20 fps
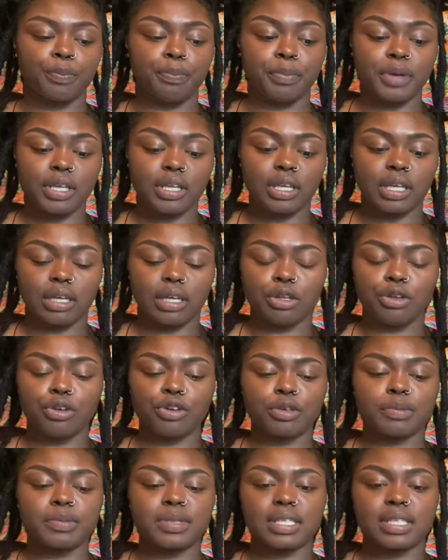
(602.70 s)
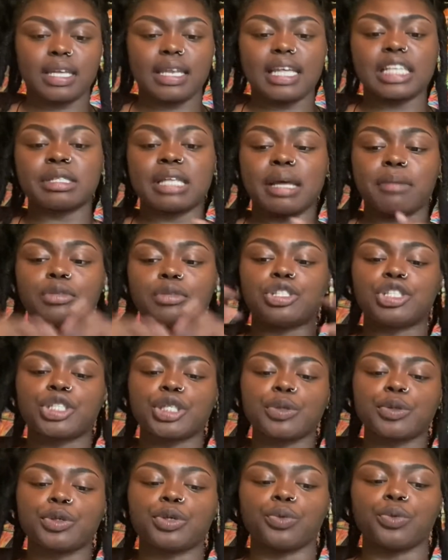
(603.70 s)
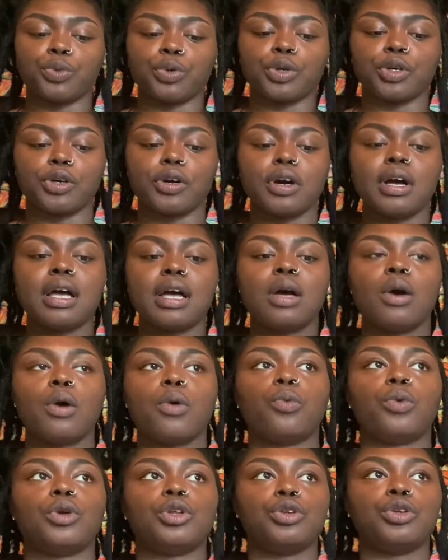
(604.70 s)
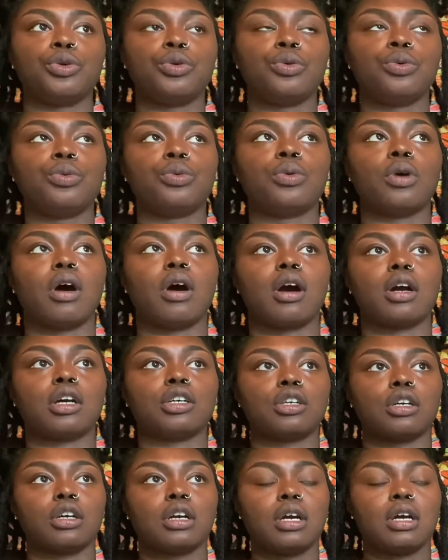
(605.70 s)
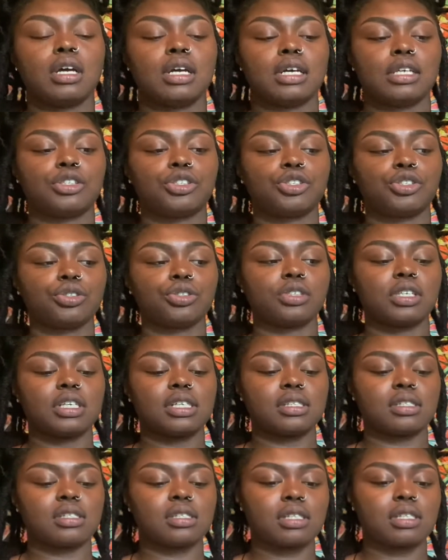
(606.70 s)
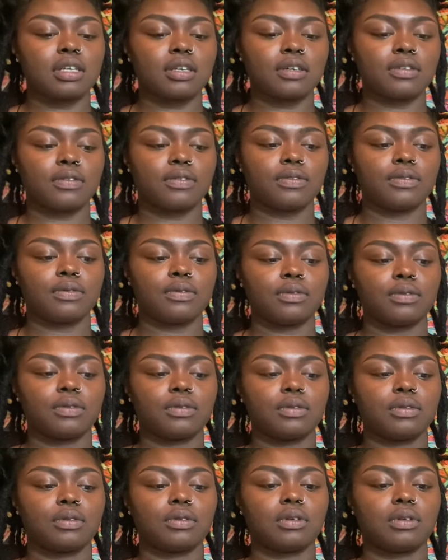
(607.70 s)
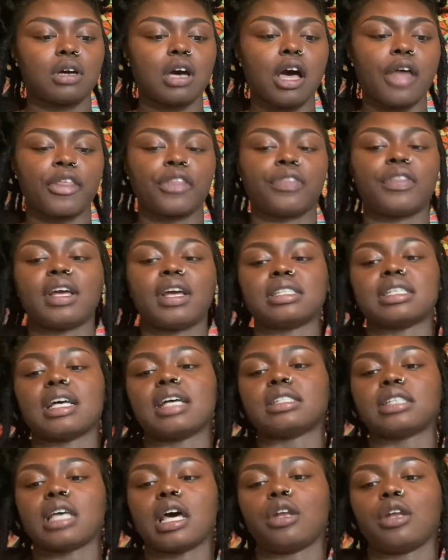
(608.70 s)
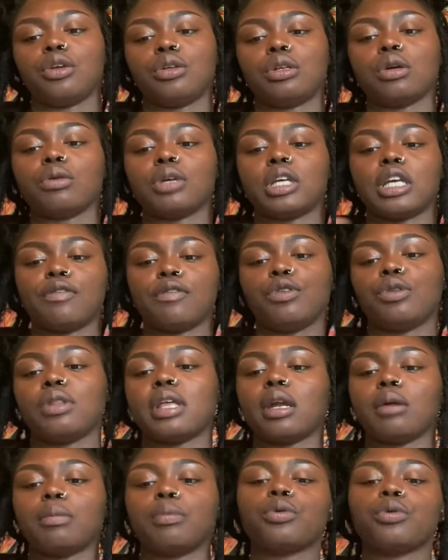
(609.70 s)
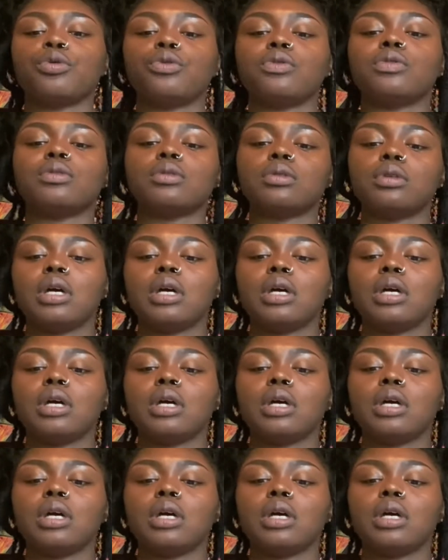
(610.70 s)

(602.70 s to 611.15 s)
being, you know what I'm saying? That's that material world. When you are sure in self, other things outside of you don't give you that approval.